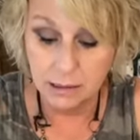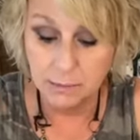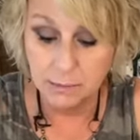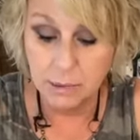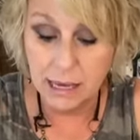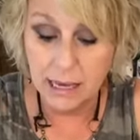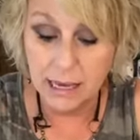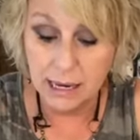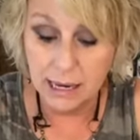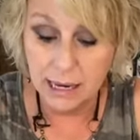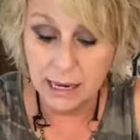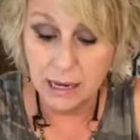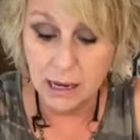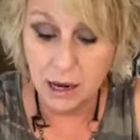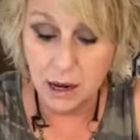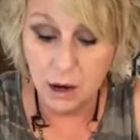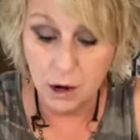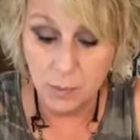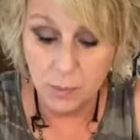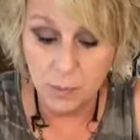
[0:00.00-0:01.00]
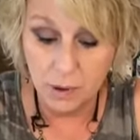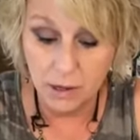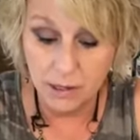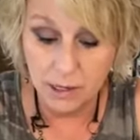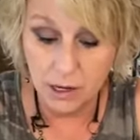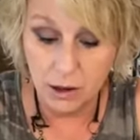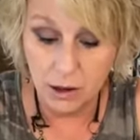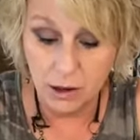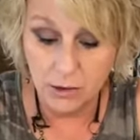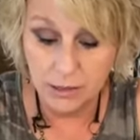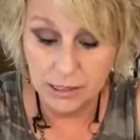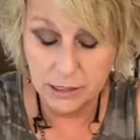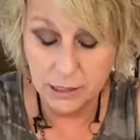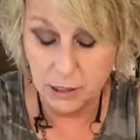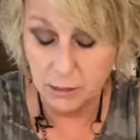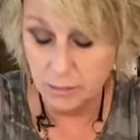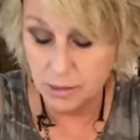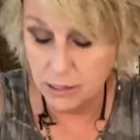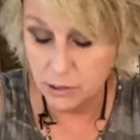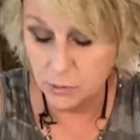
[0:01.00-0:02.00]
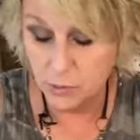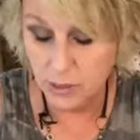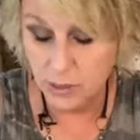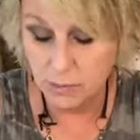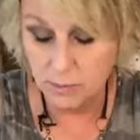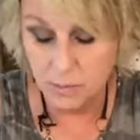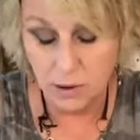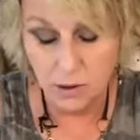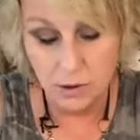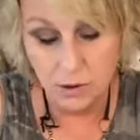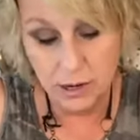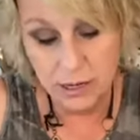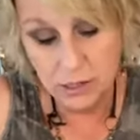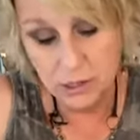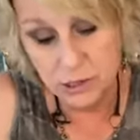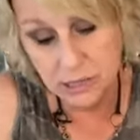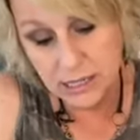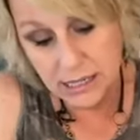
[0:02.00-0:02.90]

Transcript: Betty, Opa, y'all, these are my sweet moderators.